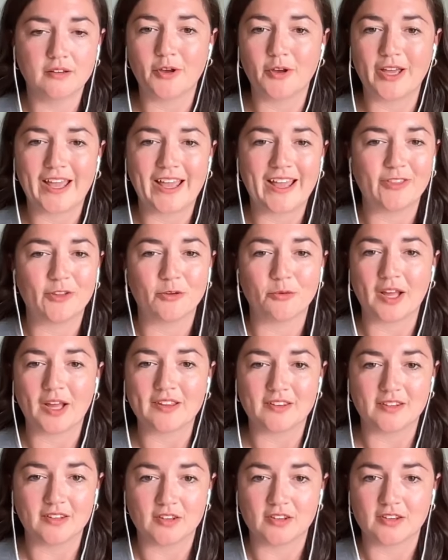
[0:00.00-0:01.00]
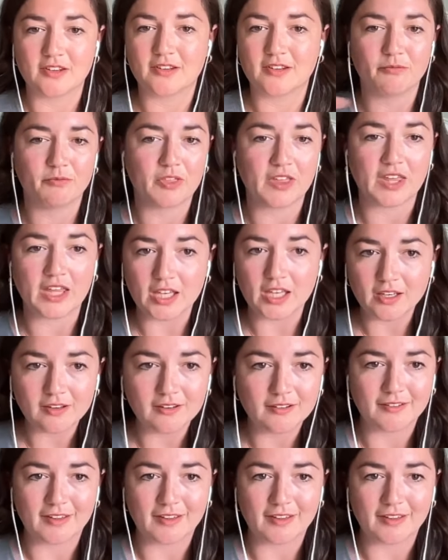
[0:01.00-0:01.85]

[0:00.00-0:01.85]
and the rest is thin.